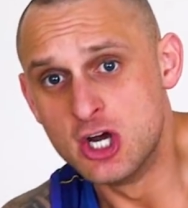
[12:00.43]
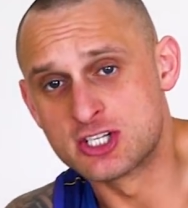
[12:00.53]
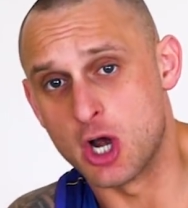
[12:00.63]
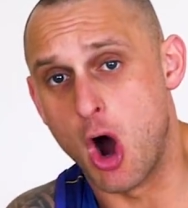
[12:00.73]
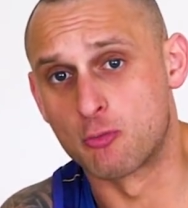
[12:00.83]

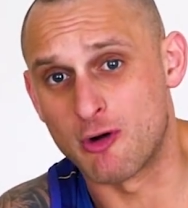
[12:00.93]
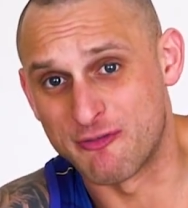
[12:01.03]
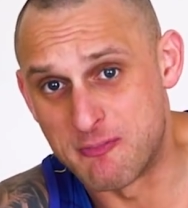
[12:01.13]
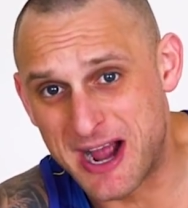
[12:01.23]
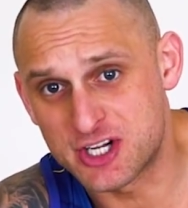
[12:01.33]
So I'll
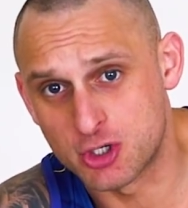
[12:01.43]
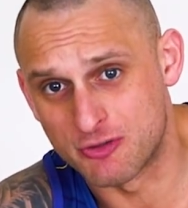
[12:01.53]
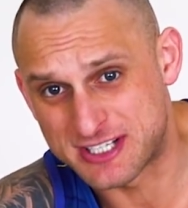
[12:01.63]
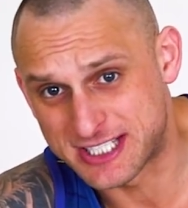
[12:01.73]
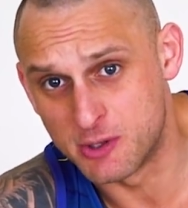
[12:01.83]
ref make
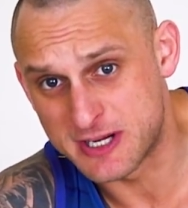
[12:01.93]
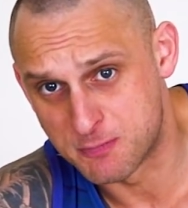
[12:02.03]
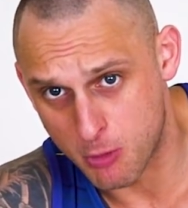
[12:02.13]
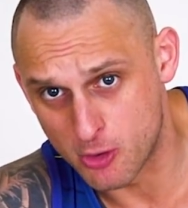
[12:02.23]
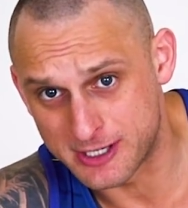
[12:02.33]
sure the skill is
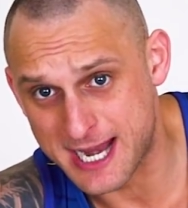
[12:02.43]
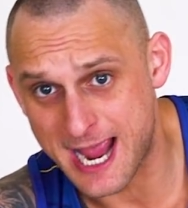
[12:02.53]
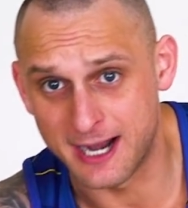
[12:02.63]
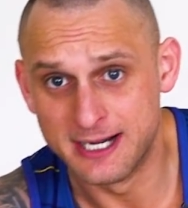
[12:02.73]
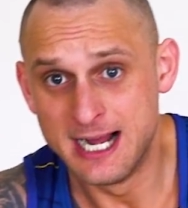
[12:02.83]
broken
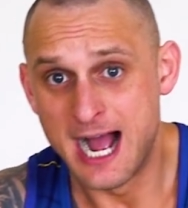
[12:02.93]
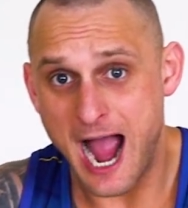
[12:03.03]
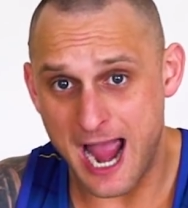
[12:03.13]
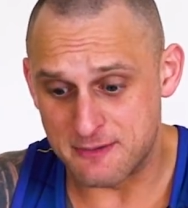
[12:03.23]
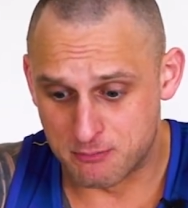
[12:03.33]
down
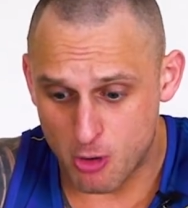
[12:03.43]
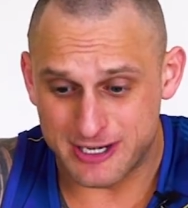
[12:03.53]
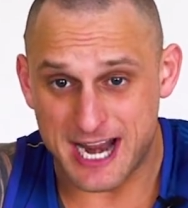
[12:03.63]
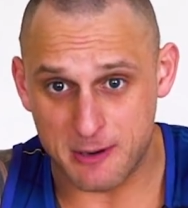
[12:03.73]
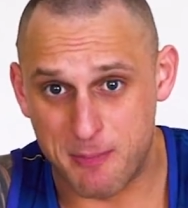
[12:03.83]
and broken down